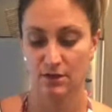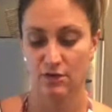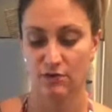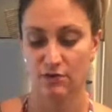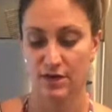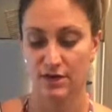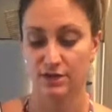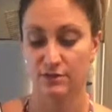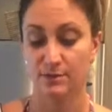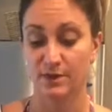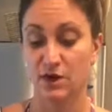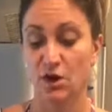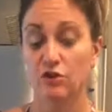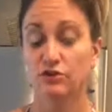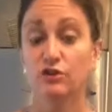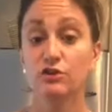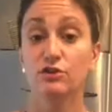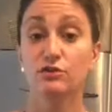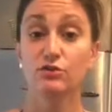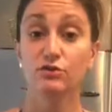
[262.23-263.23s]
arrangement.
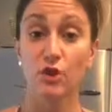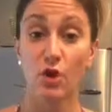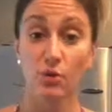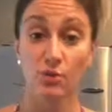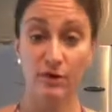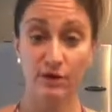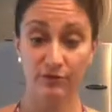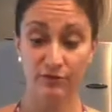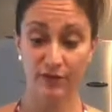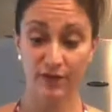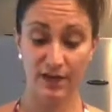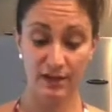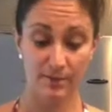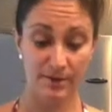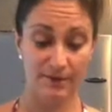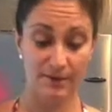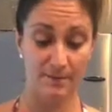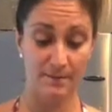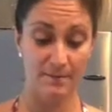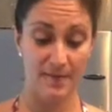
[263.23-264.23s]
Also, you don't want to forget
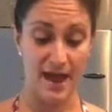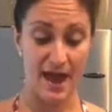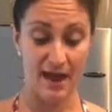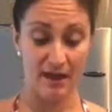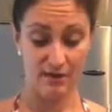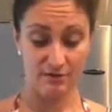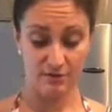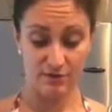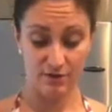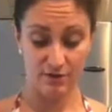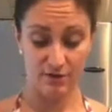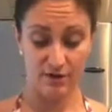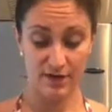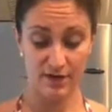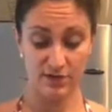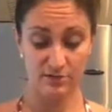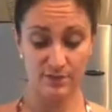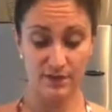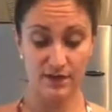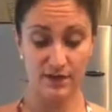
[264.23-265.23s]
about the back of your
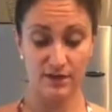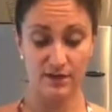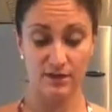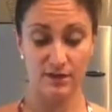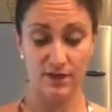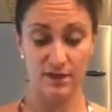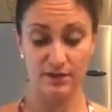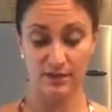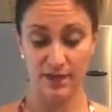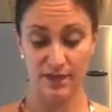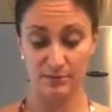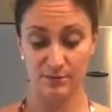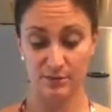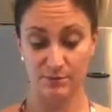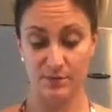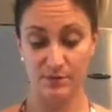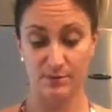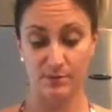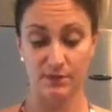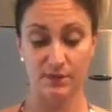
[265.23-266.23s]
arrangement. A lot of times
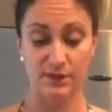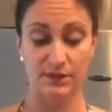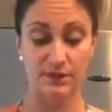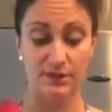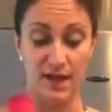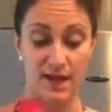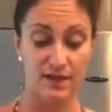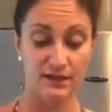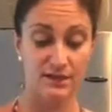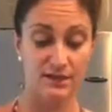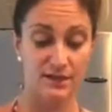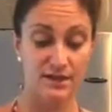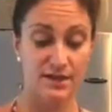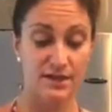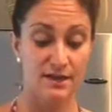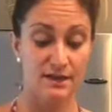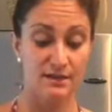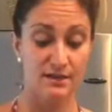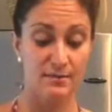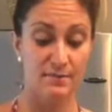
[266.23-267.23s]
people neglect
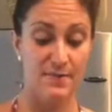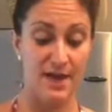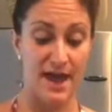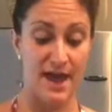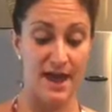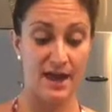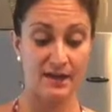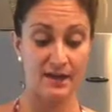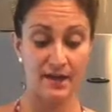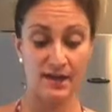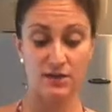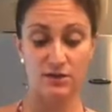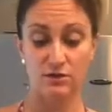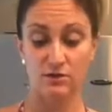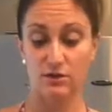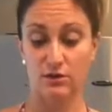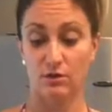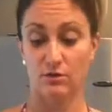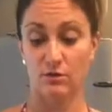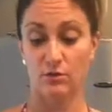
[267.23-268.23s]
the back, and
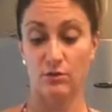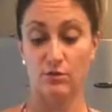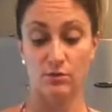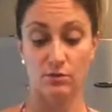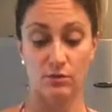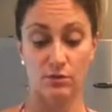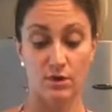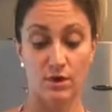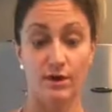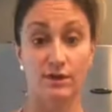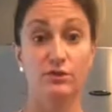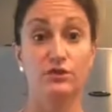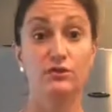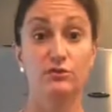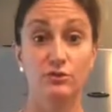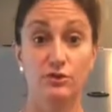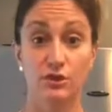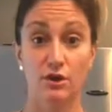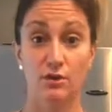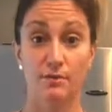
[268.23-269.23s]
you don't want to
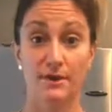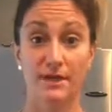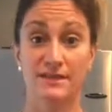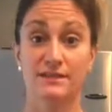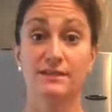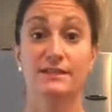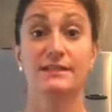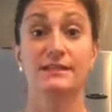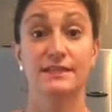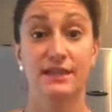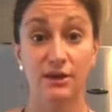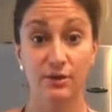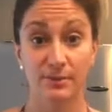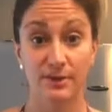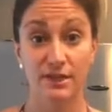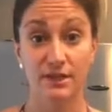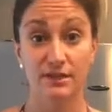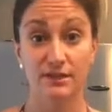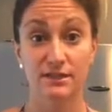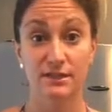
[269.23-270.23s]
do so because in a
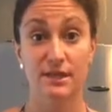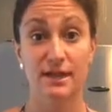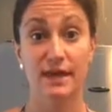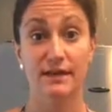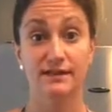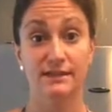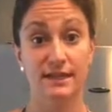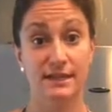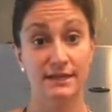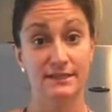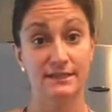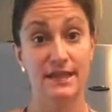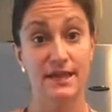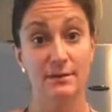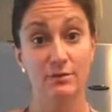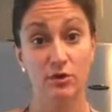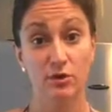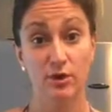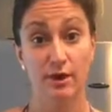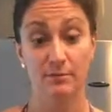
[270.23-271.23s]
centerpiece, it's at a
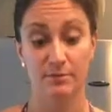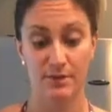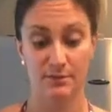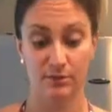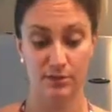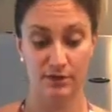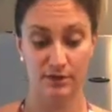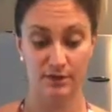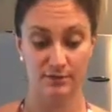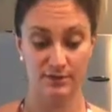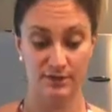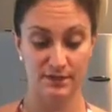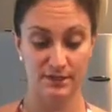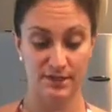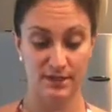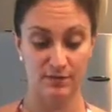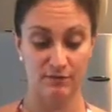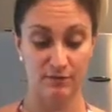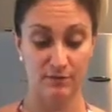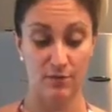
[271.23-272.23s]
table and people are going to be
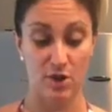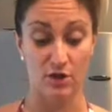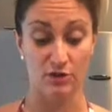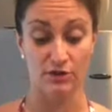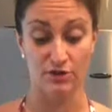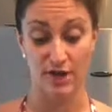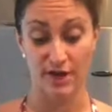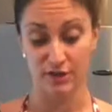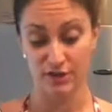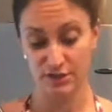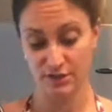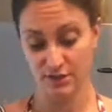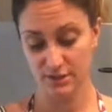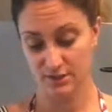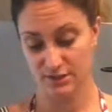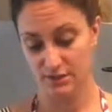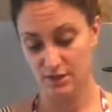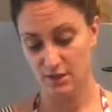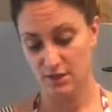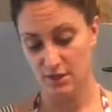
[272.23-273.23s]
seeing it from all
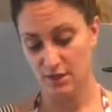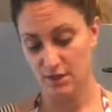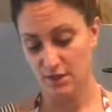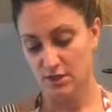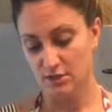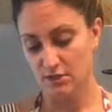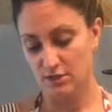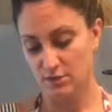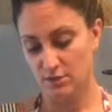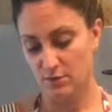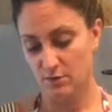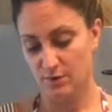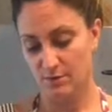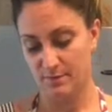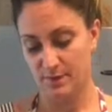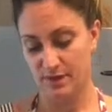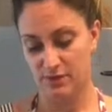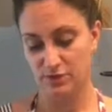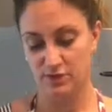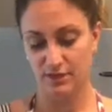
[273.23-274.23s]
directions. So you want to
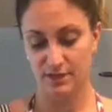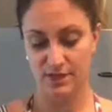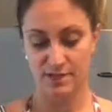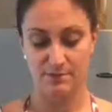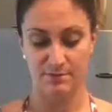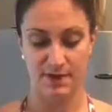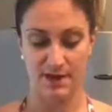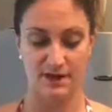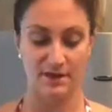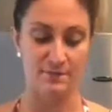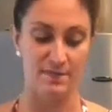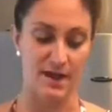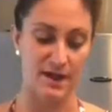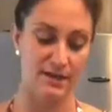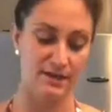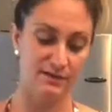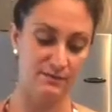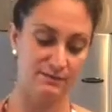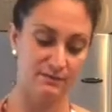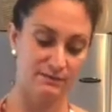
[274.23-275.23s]
make sure to keep that in mind.